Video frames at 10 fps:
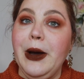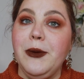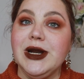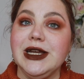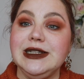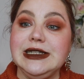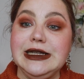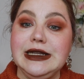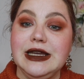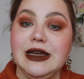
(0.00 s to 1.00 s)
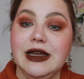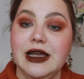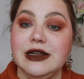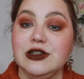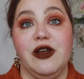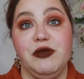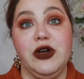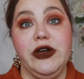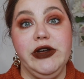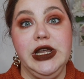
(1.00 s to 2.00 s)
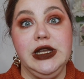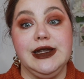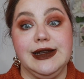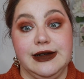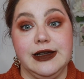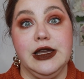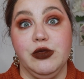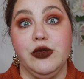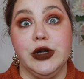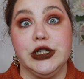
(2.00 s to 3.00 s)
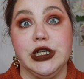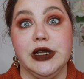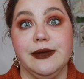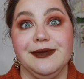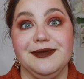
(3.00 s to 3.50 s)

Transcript: what I did in February, then keep on watching.